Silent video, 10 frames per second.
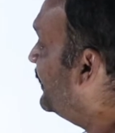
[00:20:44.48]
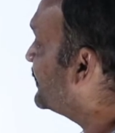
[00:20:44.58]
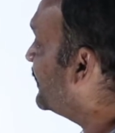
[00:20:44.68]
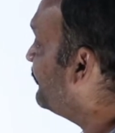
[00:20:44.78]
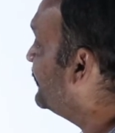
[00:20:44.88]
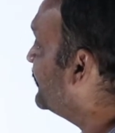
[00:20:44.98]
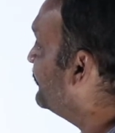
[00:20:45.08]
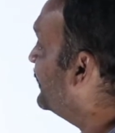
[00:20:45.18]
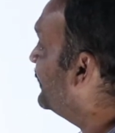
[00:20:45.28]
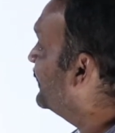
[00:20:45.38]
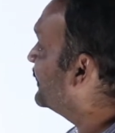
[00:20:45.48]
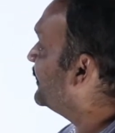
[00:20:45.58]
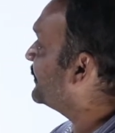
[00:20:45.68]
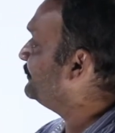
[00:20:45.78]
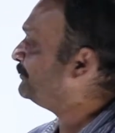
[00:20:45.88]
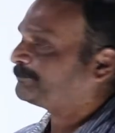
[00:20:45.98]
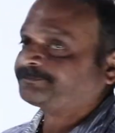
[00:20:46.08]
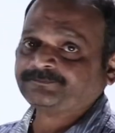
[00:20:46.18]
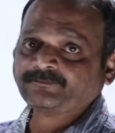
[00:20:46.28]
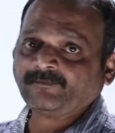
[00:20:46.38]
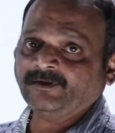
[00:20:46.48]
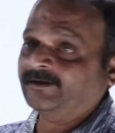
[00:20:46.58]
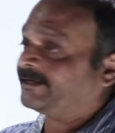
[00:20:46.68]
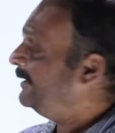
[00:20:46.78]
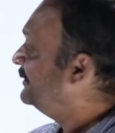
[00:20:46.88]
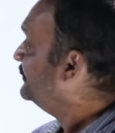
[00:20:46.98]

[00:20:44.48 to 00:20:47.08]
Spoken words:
surface of the conductor. Okay,